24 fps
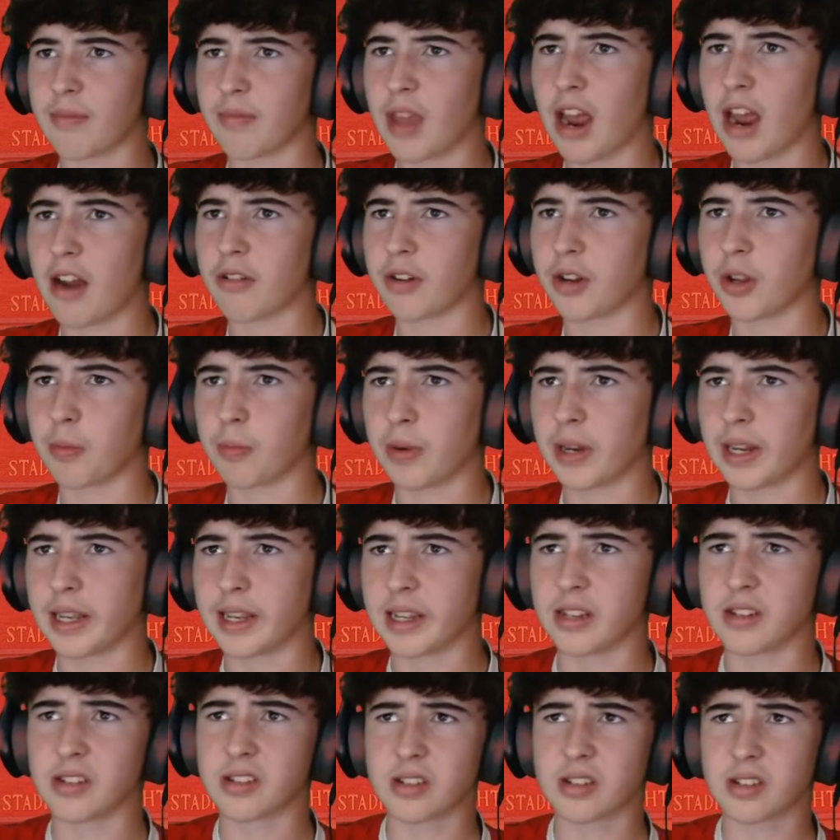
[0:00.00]
Harrogate
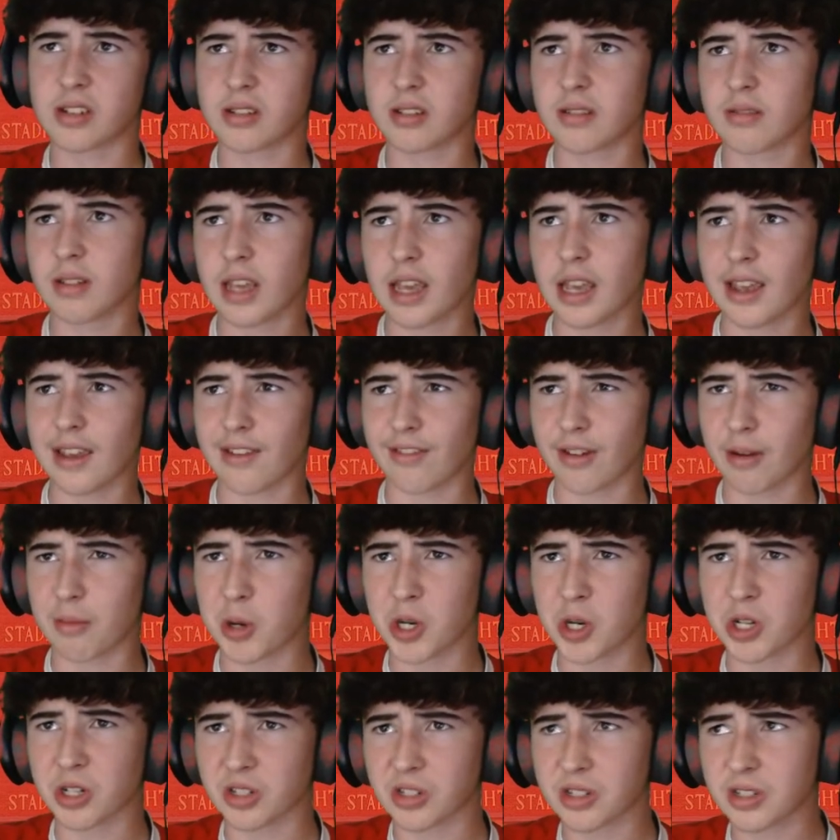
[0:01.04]
players, if I'm
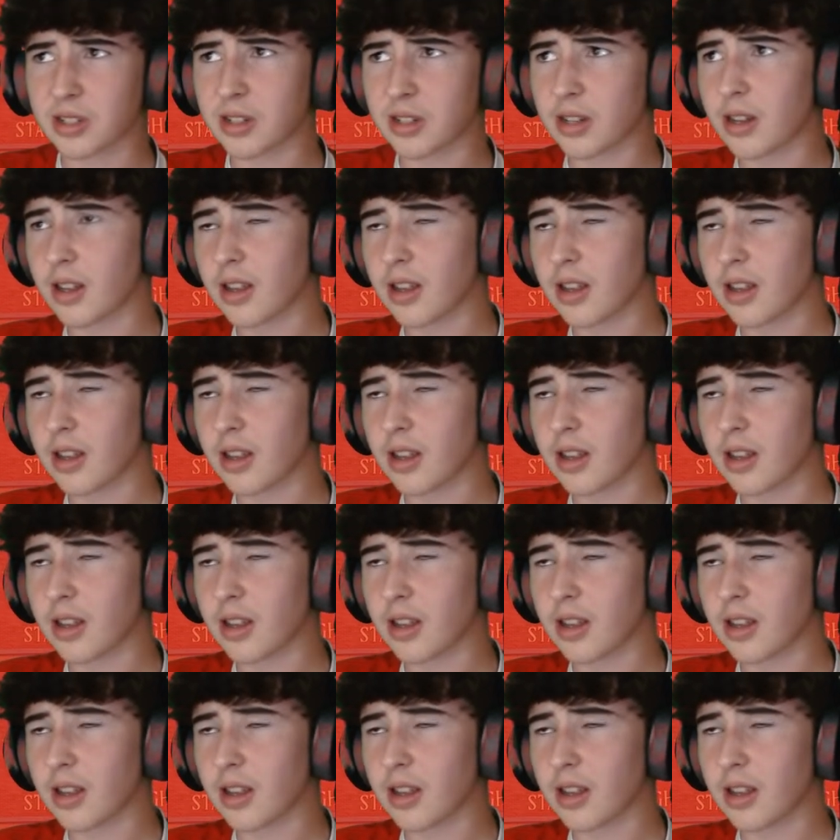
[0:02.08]
honest.